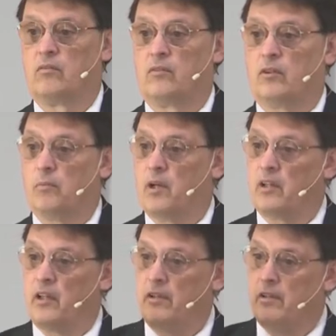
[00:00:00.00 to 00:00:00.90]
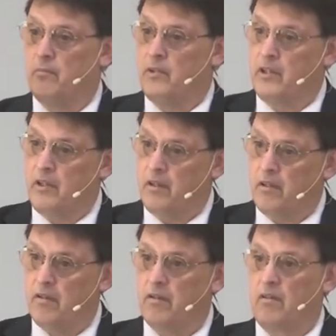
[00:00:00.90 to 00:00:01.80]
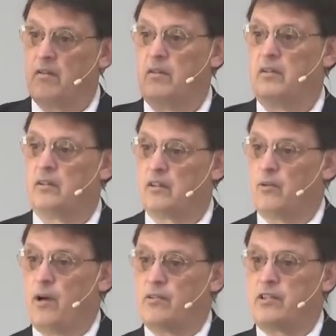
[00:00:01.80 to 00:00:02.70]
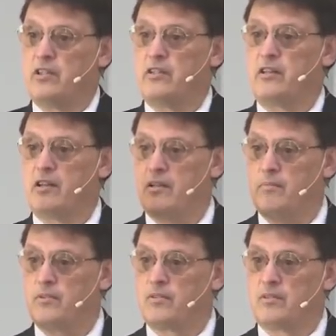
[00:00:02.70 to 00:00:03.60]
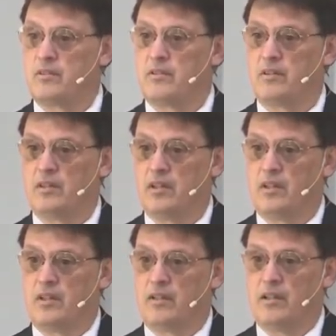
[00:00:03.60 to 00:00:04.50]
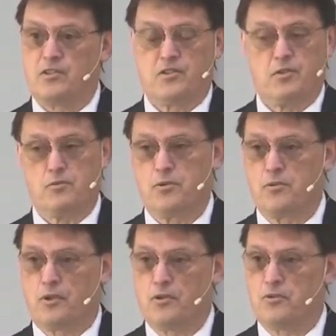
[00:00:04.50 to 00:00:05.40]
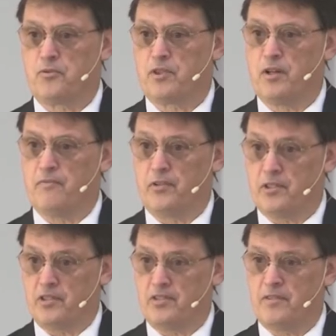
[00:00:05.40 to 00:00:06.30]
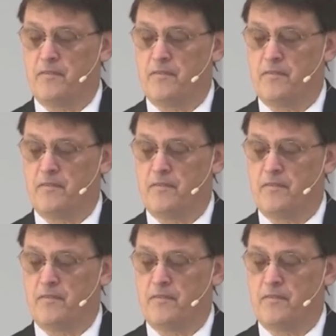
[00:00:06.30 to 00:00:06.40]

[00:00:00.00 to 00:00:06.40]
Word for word: or my land in Moneta? Go out 10 times. That's still too close for comfort, isn't it?